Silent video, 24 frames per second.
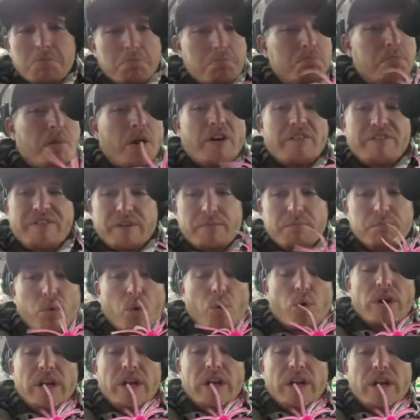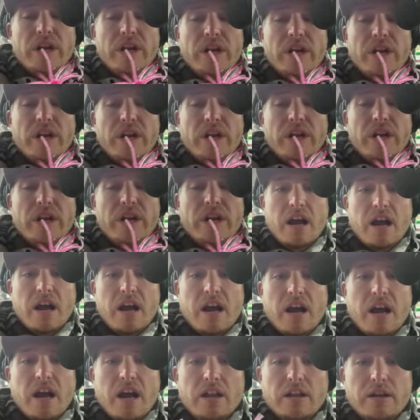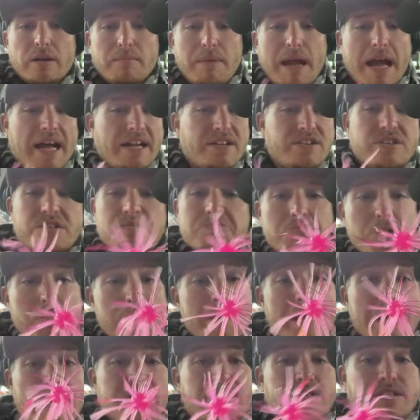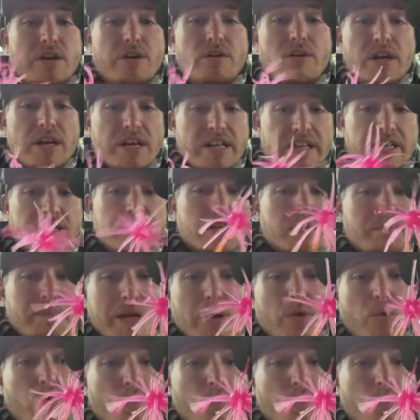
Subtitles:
the perfect morning dawn color match to me. So this is gonna be a